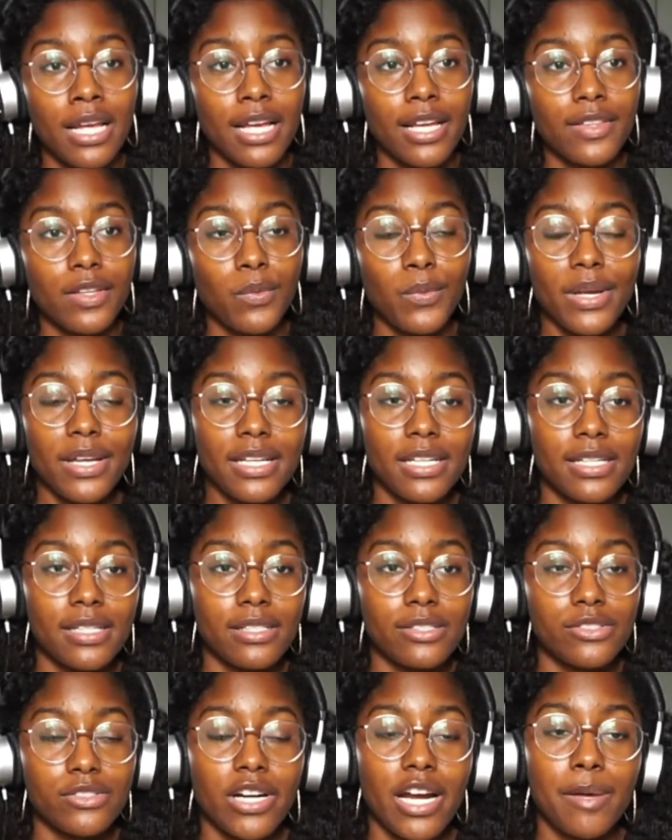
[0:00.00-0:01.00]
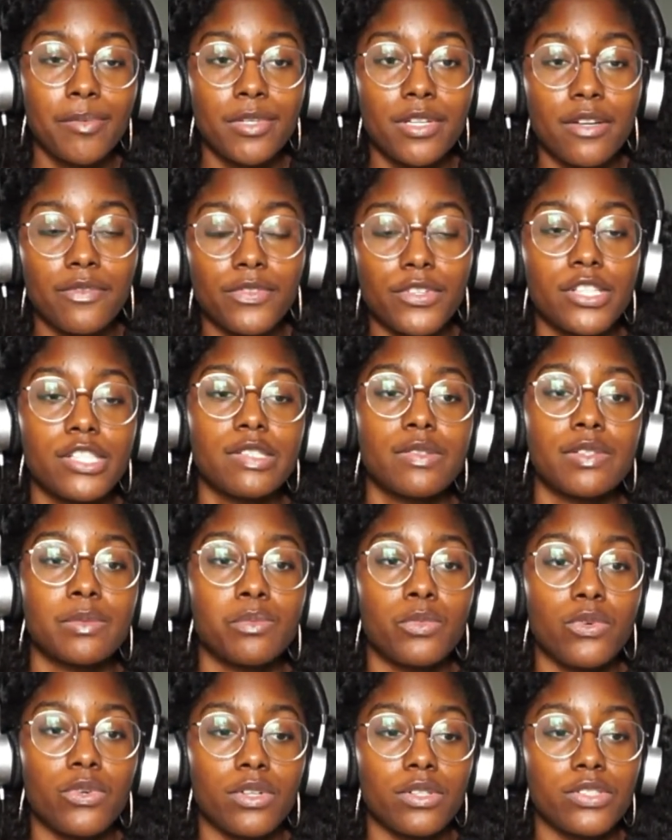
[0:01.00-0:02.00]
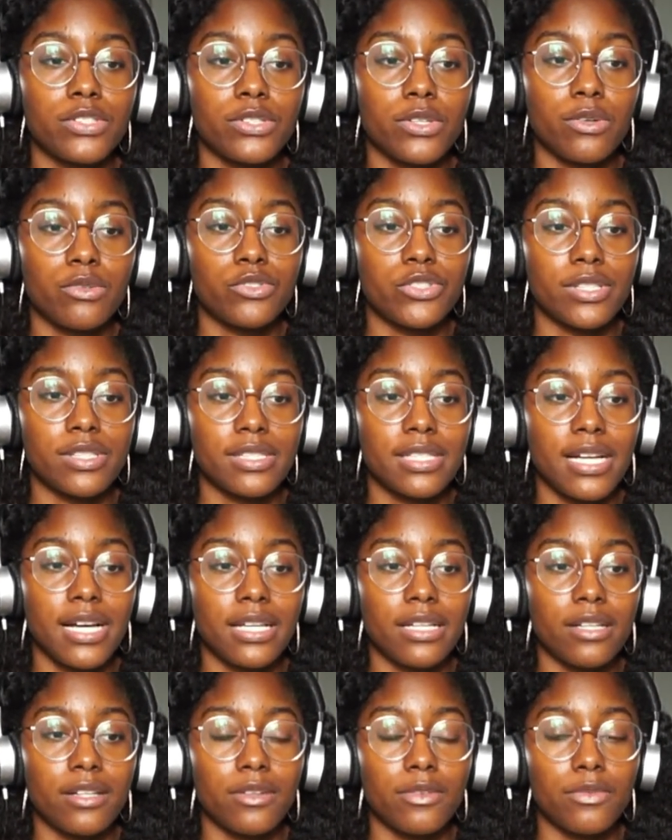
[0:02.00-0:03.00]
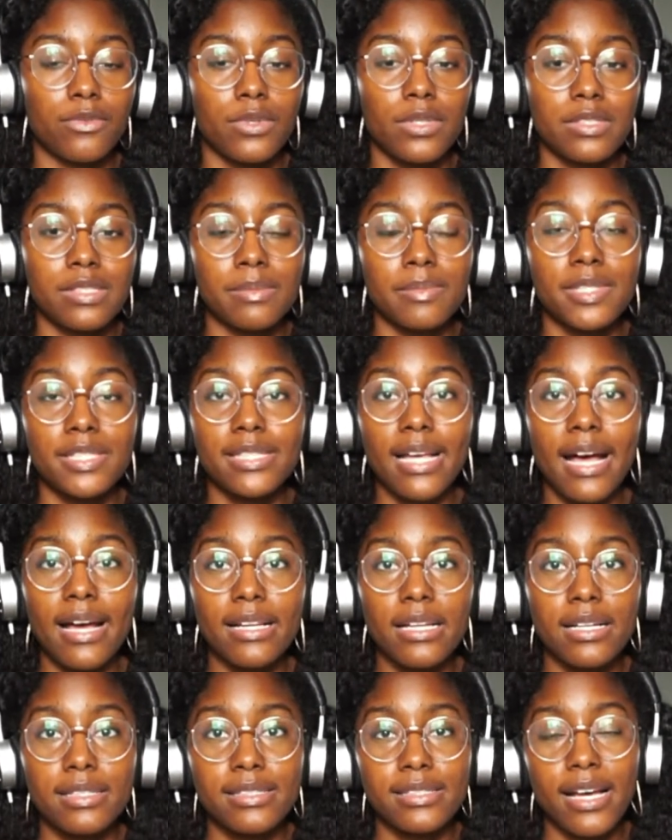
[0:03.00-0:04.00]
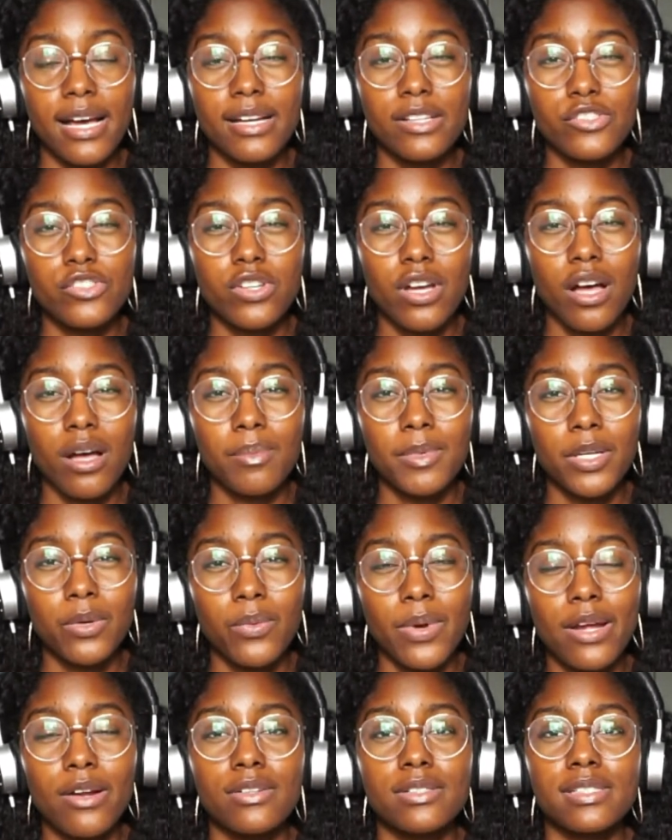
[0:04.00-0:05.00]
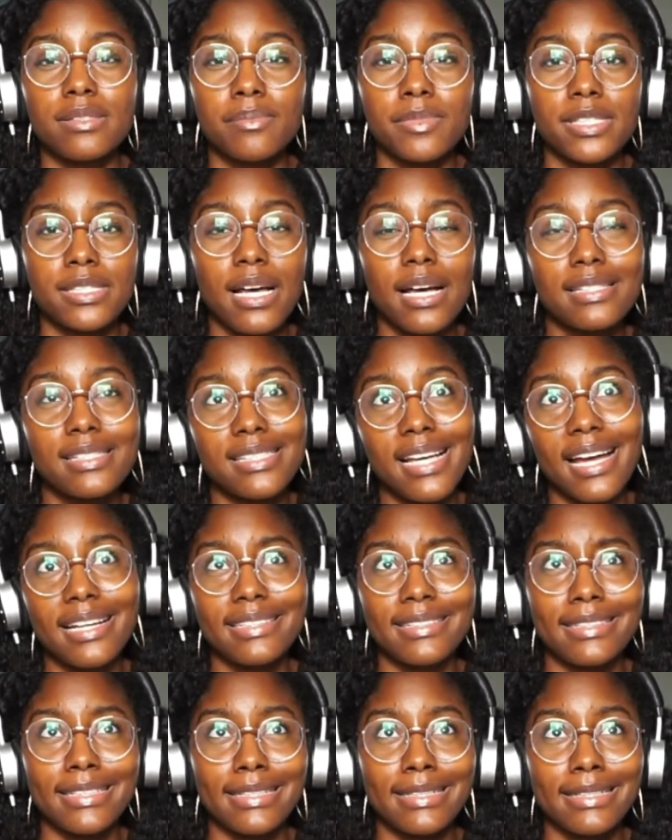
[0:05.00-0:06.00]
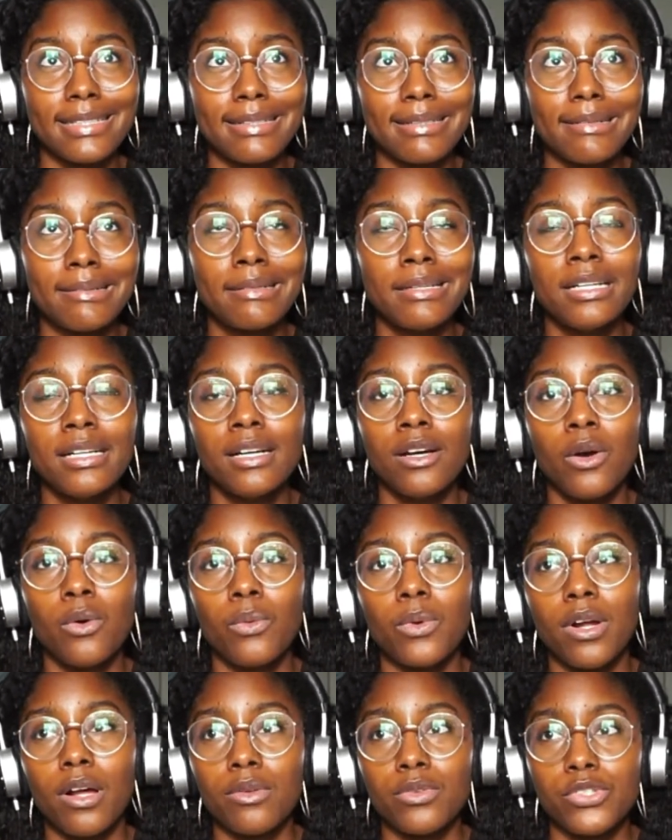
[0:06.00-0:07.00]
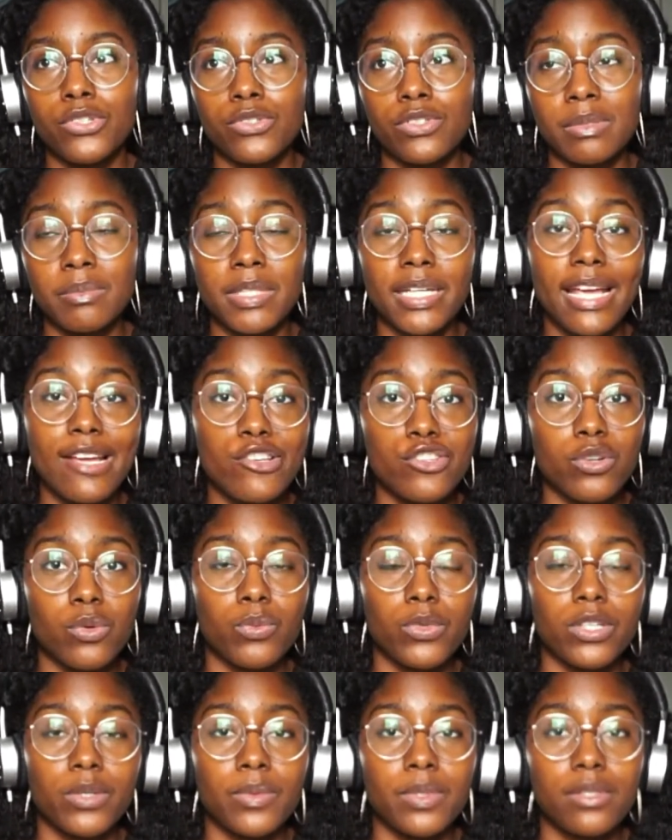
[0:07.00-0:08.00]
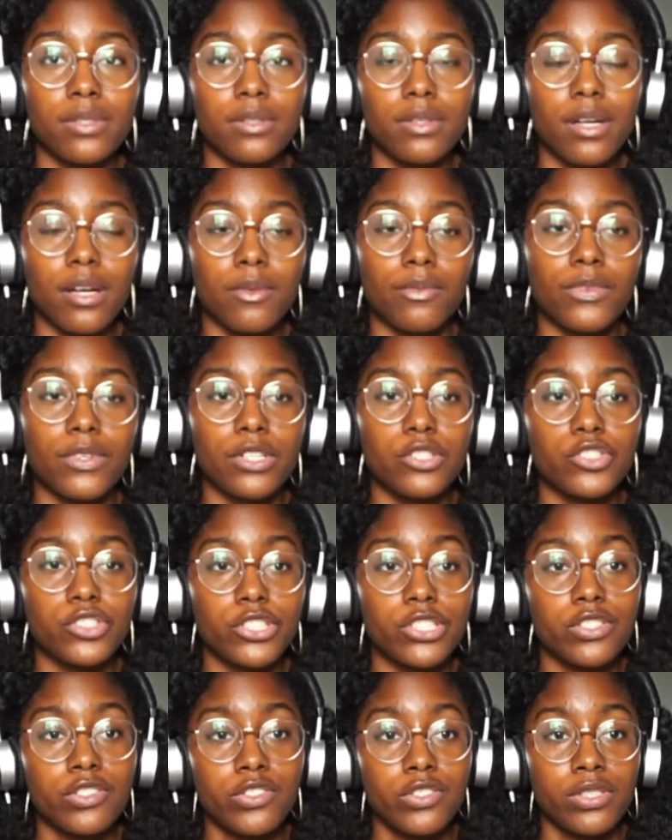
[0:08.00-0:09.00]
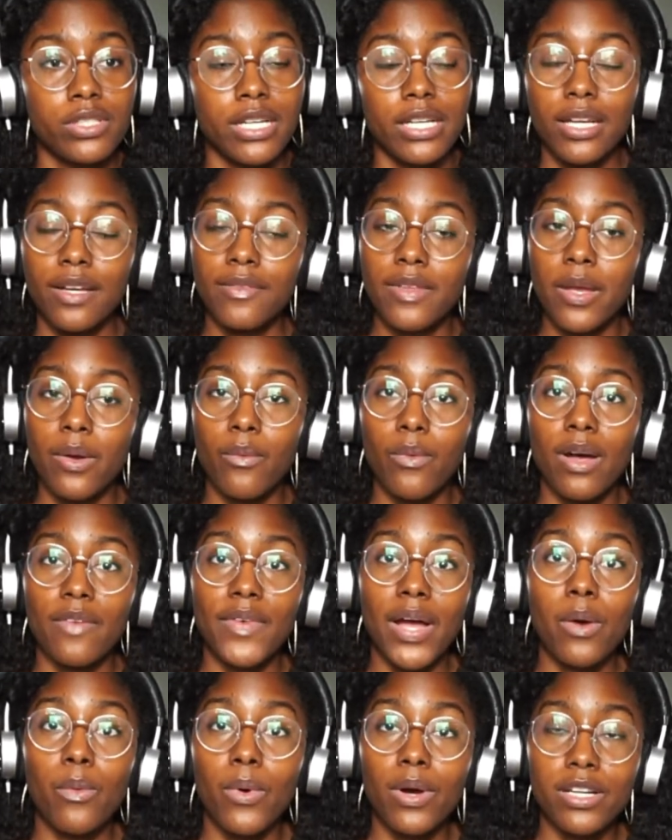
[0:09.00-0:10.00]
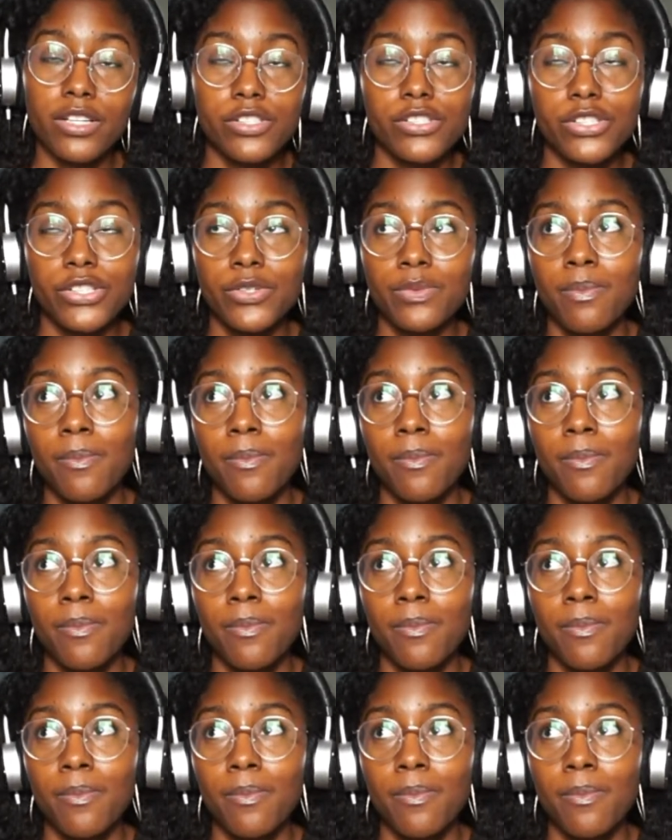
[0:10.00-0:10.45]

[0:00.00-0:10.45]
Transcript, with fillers: And the way he described it at first was more so just kind of some side a side job in a way, or some a side gig where I'll do some occasional work with, um, for the church if they if I wanted to.